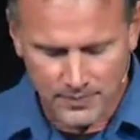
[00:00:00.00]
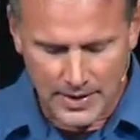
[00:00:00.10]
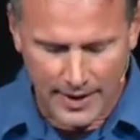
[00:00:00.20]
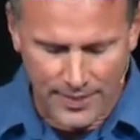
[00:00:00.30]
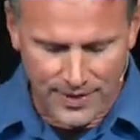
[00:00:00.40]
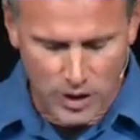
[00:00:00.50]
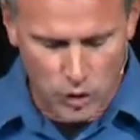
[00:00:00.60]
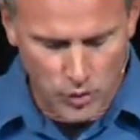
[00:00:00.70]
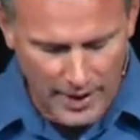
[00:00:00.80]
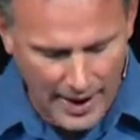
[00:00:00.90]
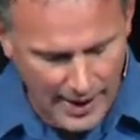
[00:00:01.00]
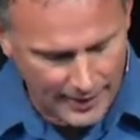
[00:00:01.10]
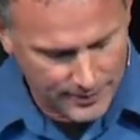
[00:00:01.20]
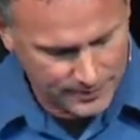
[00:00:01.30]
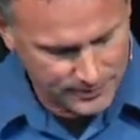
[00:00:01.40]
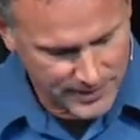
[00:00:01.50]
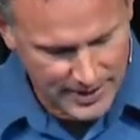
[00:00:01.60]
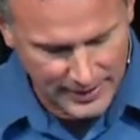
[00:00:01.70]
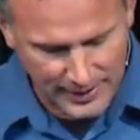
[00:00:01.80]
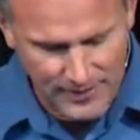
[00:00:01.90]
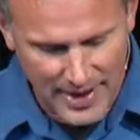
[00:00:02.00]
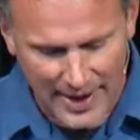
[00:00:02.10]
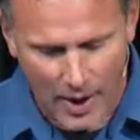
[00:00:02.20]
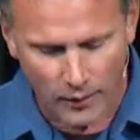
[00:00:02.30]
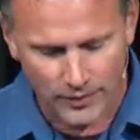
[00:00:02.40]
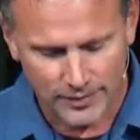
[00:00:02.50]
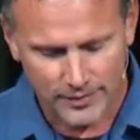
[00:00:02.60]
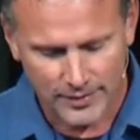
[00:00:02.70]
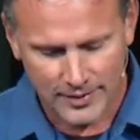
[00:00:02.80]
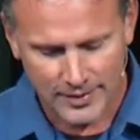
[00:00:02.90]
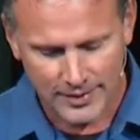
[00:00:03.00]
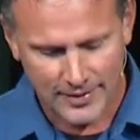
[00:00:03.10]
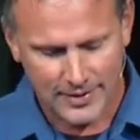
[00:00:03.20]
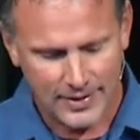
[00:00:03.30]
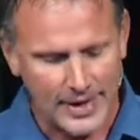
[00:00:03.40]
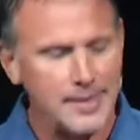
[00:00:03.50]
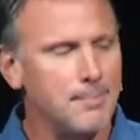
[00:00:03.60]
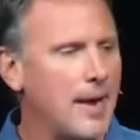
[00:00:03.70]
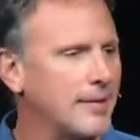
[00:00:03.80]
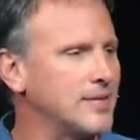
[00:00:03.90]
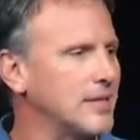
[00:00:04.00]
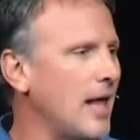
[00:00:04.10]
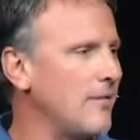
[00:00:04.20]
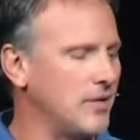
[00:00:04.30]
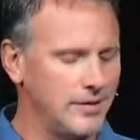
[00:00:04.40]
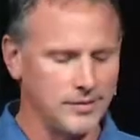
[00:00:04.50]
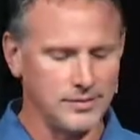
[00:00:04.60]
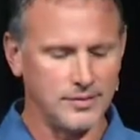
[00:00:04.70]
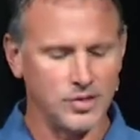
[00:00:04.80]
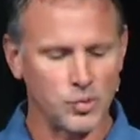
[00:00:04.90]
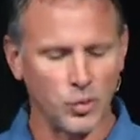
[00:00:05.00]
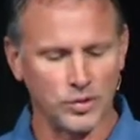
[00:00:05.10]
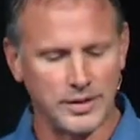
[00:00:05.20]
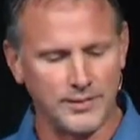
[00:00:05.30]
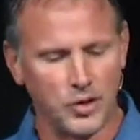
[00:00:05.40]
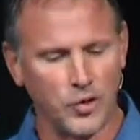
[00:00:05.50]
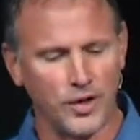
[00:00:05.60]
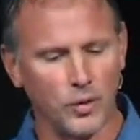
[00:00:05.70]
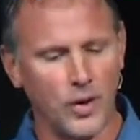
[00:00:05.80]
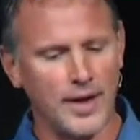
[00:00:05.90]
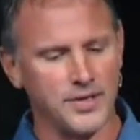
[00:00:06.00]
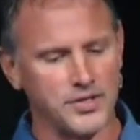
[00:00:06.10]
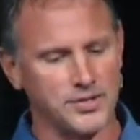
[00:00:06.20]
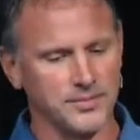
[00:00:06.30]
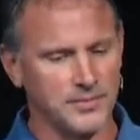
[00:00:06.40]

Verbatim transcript: And I think you and I can live that out and impact this life and even this world in even greater ways.